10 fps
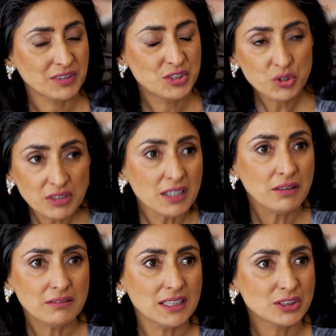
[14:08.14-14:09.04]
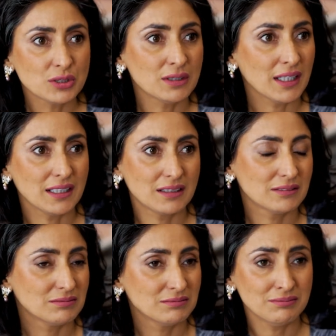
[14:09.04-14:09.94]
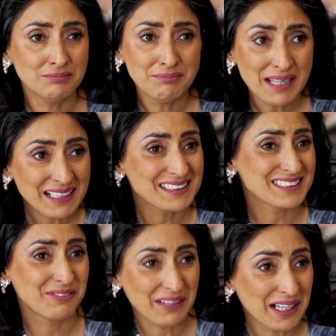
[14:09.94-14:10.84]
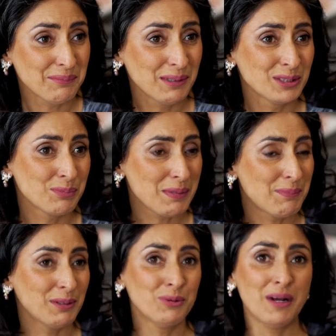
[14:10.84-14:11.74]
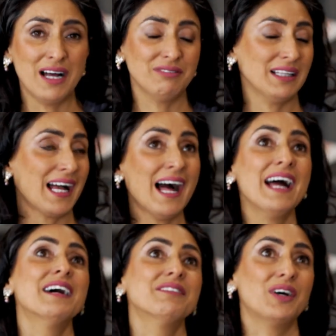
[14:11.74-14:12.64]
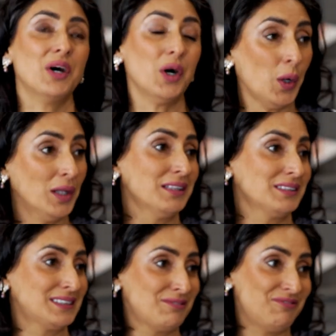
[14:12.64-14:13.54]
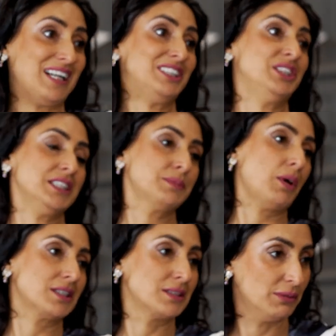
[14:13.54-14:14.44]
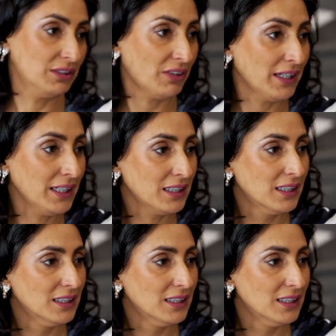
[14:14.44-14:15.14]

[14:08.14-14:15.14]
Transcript: Do you think they should like make this available to people who have, like, I have all the fat genes possible, right?